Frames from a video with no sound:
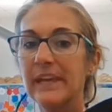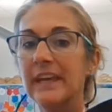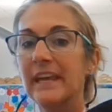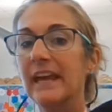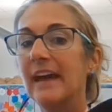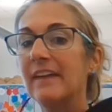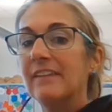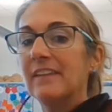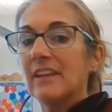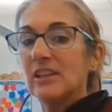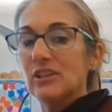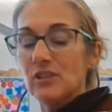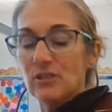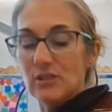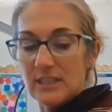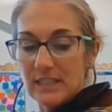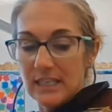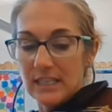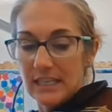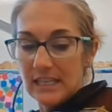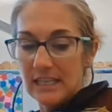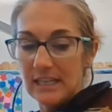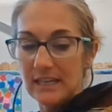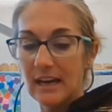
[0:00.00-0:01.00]
And then you
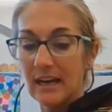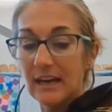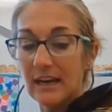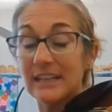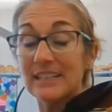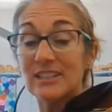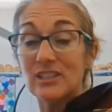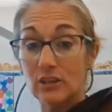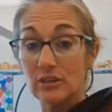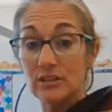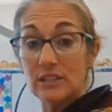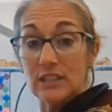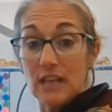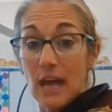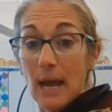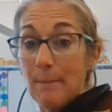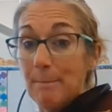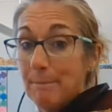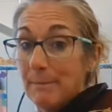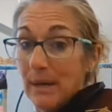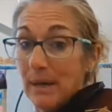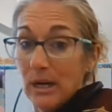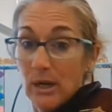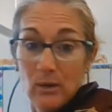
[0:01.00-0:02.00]
see it starts
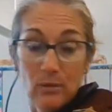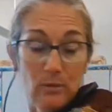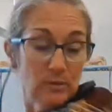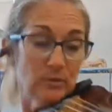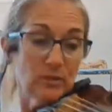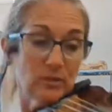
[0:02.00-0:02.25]
up bow.